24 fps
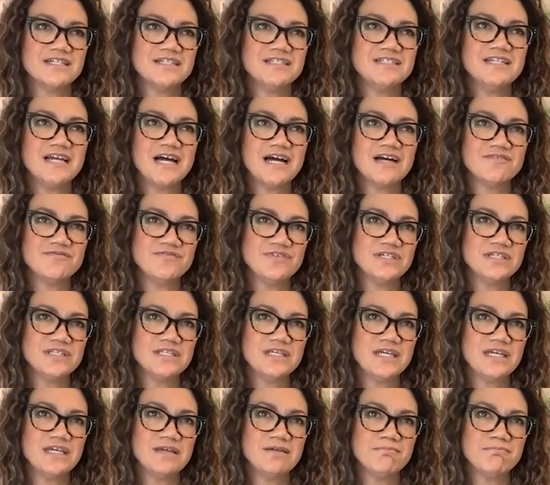not
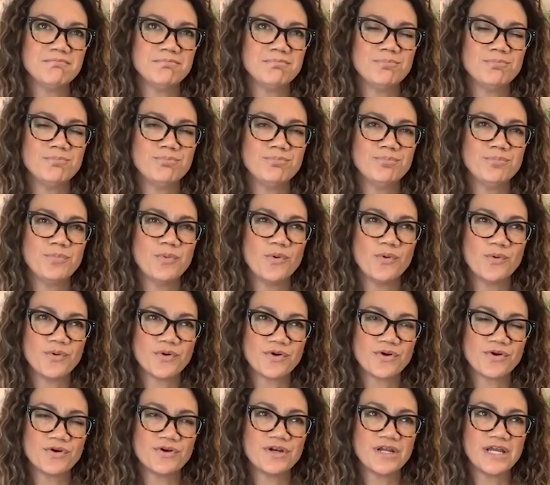feeling
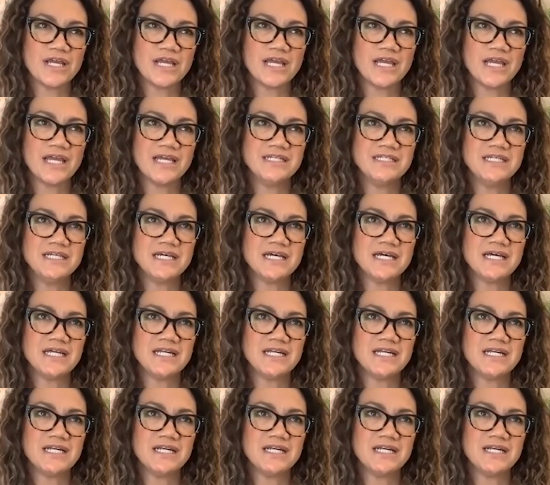bored and
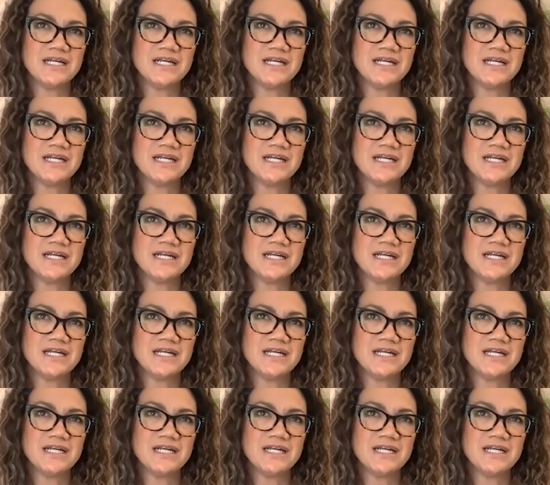yet